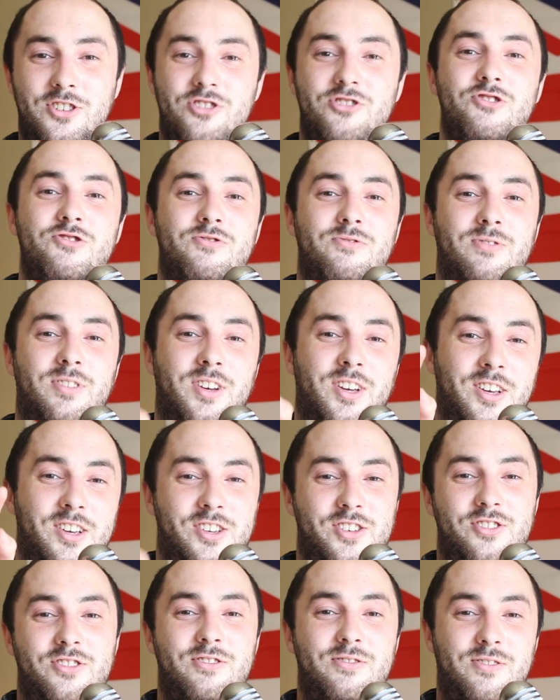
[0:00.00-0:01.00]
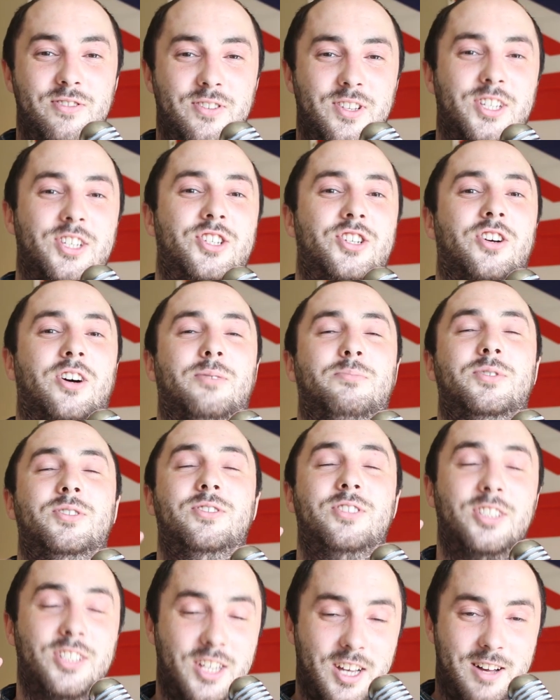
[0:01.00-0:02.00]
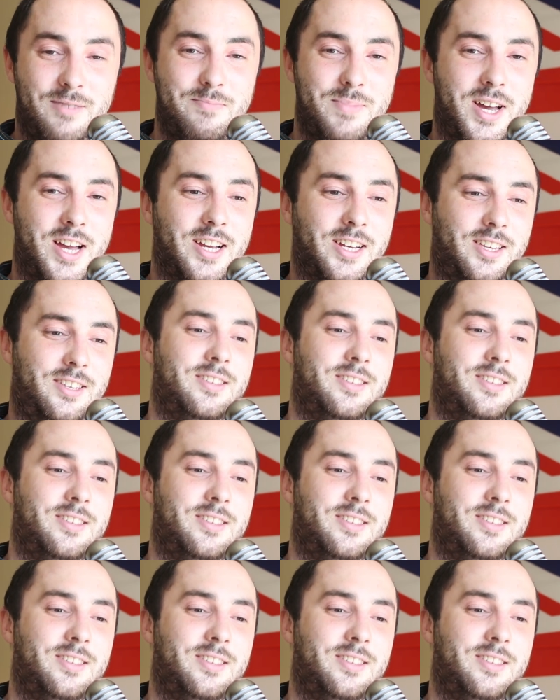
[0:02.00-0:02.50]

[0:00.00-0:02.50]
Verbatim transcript: You do this job, you scumbag.